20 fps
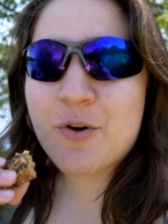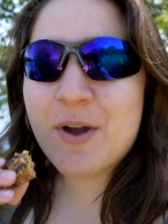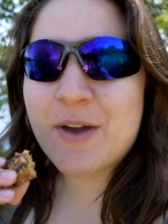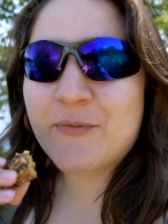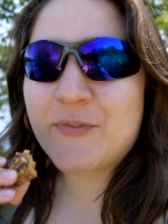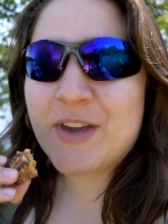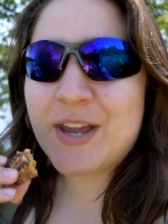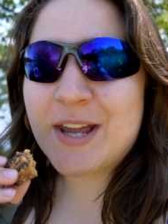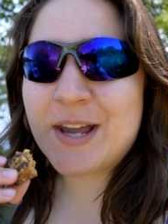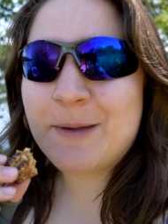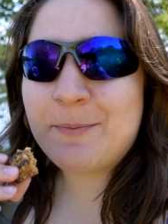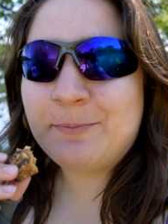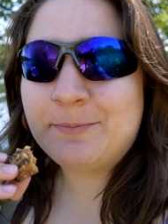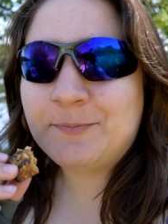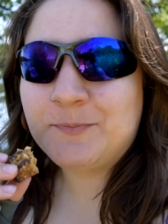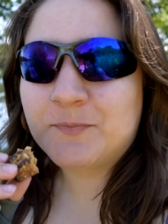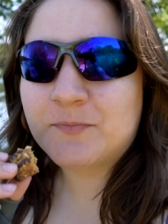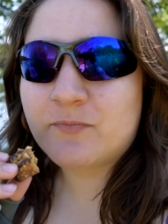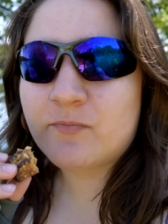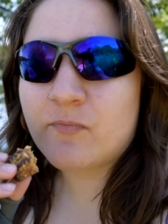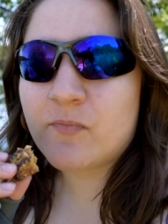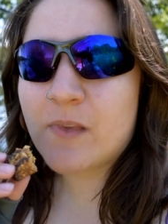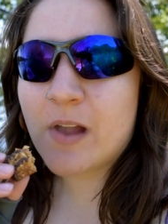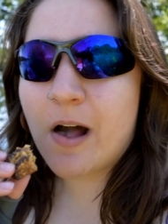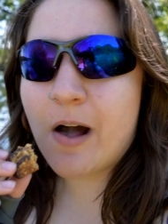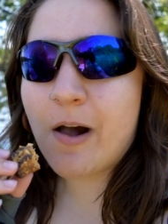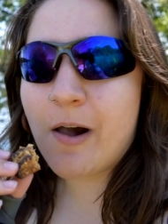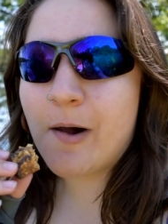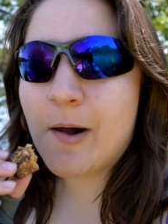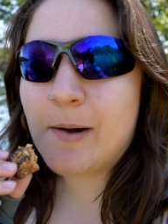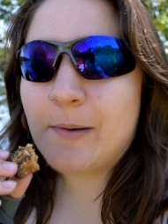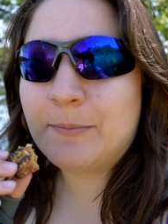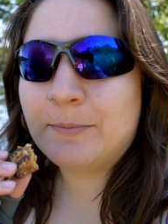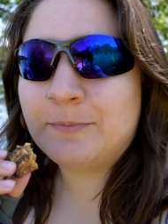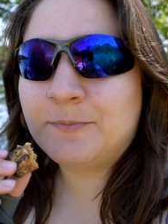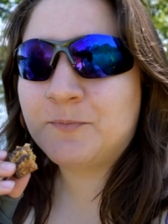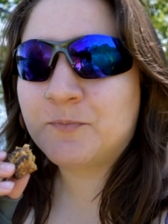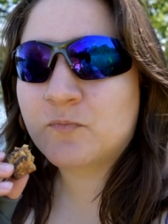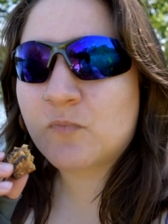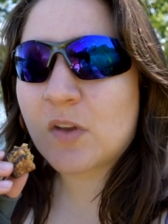going vegan,
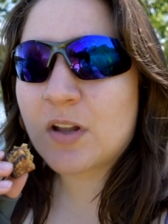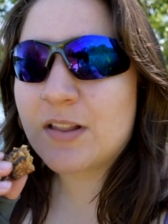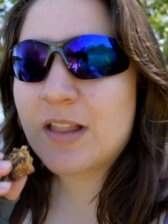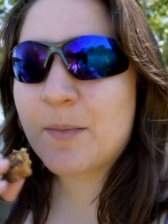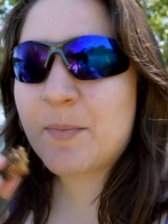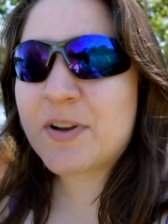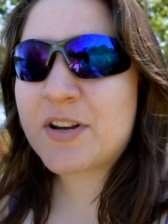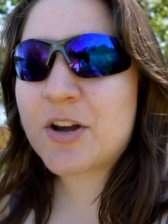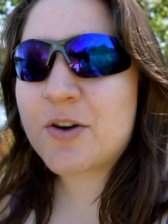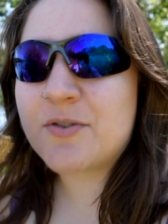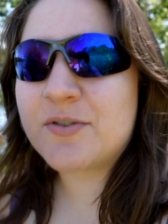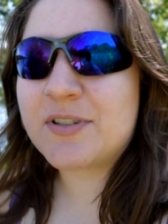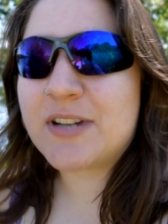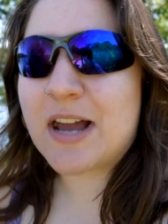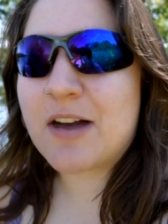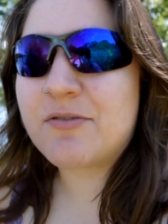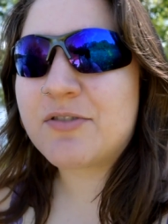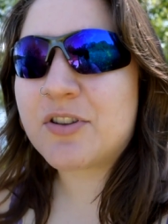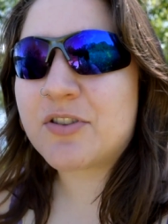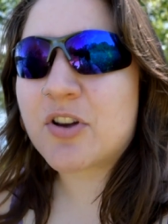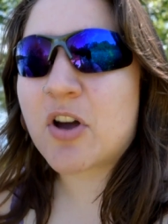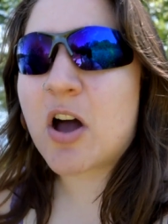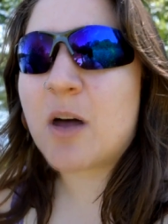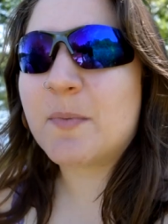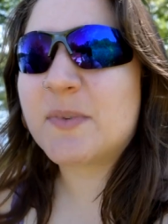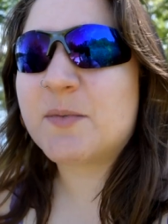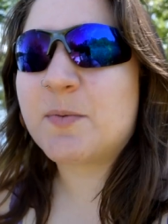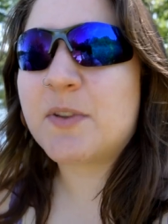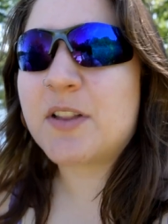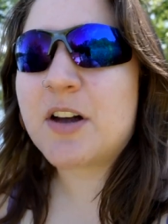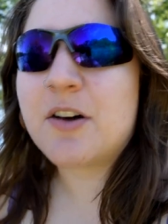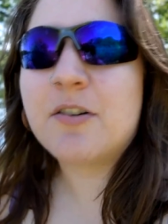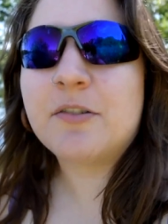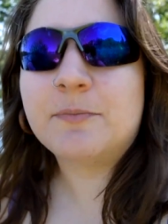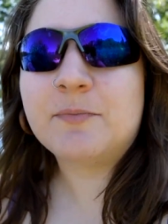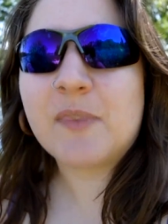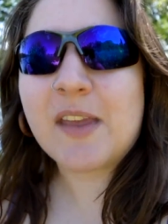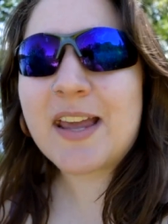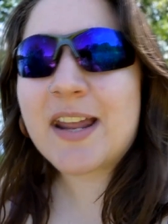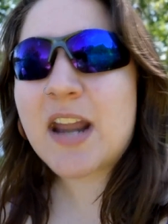um, let me know down in the comments
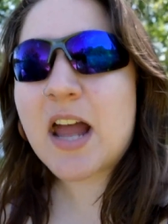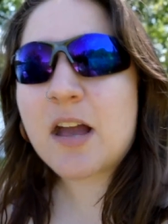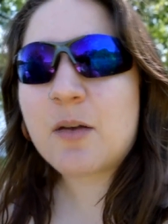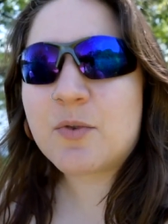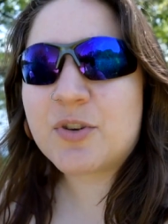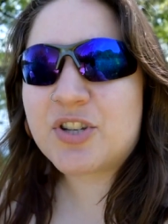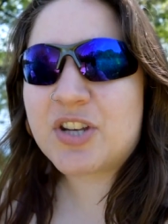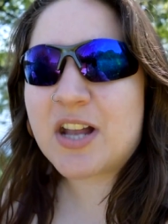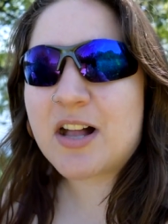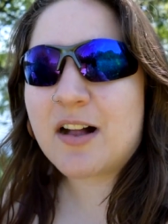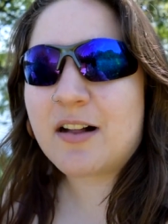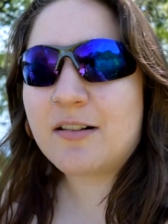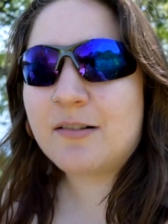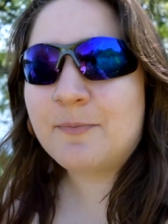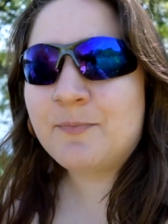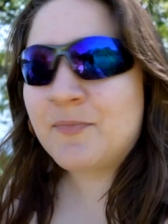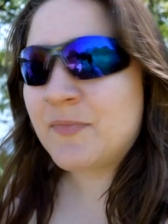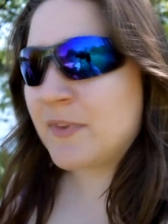below, and I will shall.